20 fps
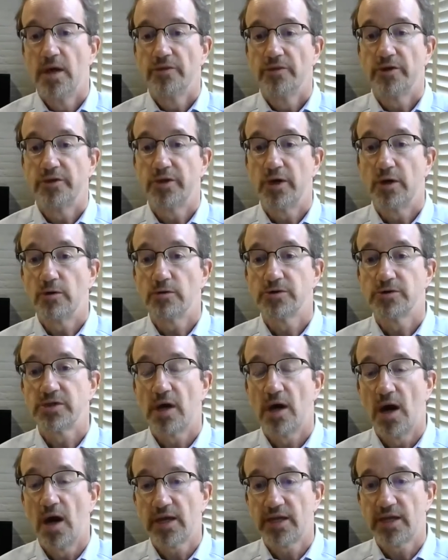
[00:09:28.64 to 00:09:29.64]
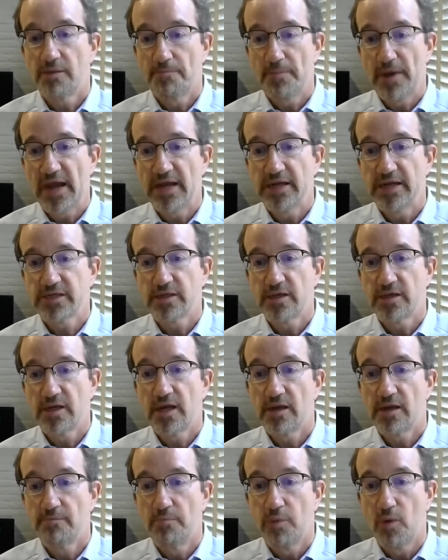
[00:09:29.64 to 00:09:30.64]
the donor's occupation
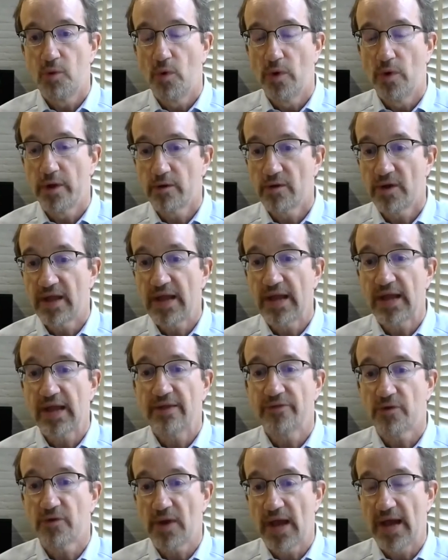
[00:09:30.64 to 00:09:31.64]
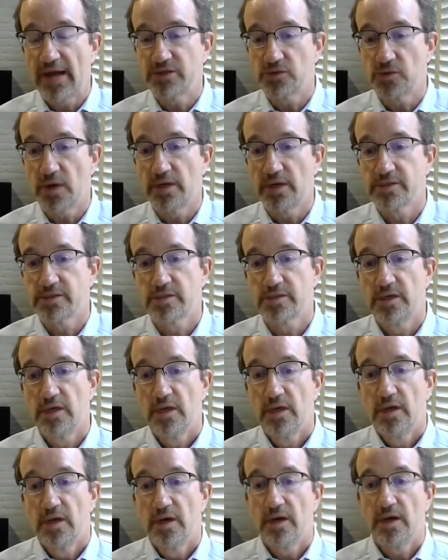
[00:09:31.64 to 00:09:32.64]
and employer, and their address.
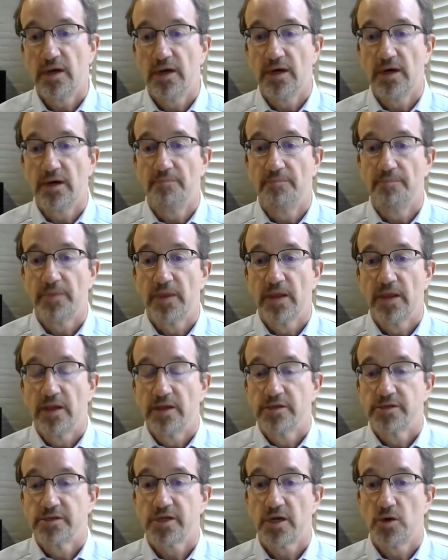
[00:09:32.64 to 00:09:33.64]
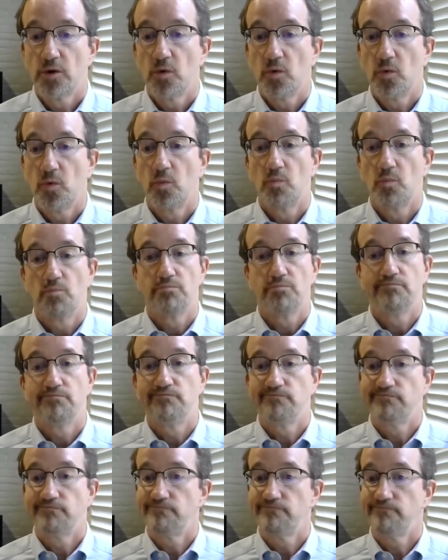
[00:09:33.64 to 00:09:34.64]
So
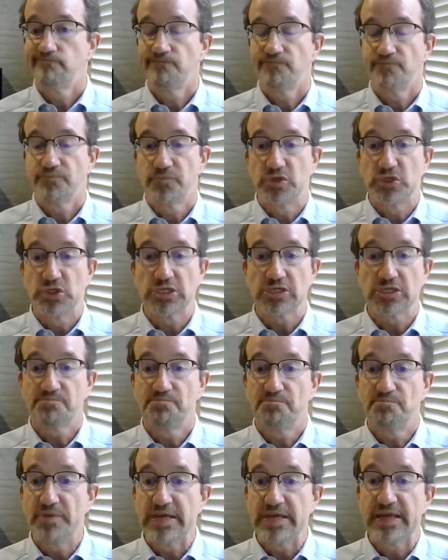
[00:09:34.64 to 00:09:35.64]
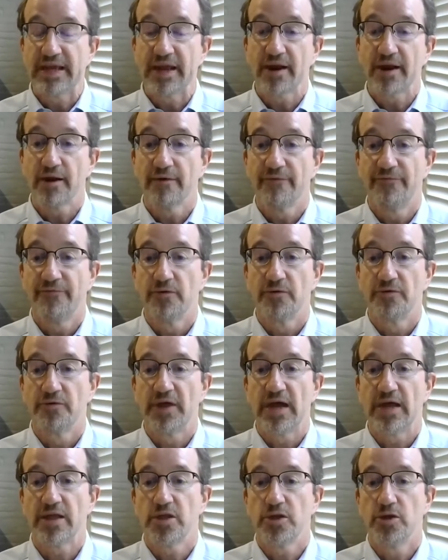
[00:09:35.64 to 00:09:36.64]
just be careful
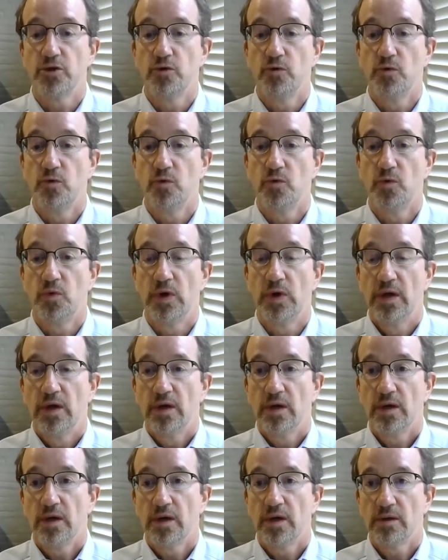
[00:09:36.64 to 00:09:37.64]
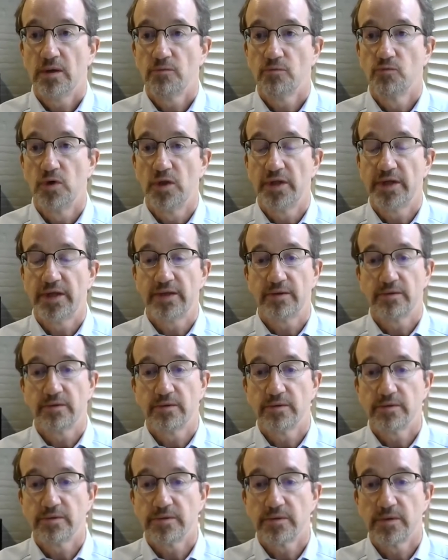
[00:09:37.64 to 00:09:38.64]
that you really
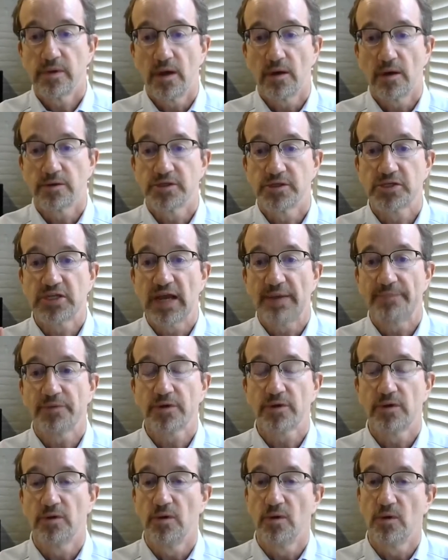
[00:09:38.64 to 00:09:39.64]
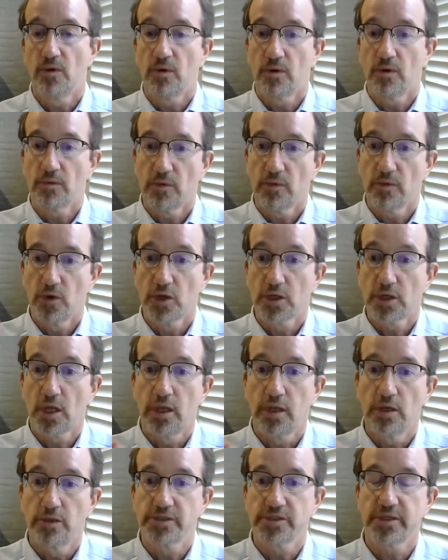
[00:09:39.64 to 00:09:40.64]
are skeptical or look
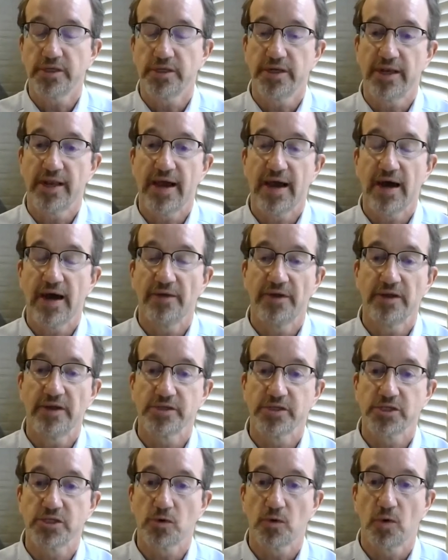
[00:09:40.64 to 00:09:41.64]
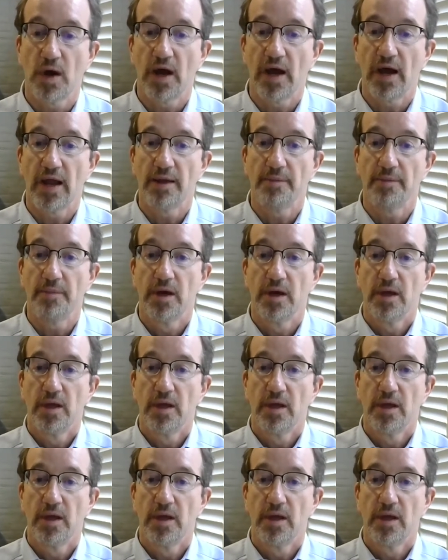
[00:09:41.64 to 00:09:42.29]
closely at how they describe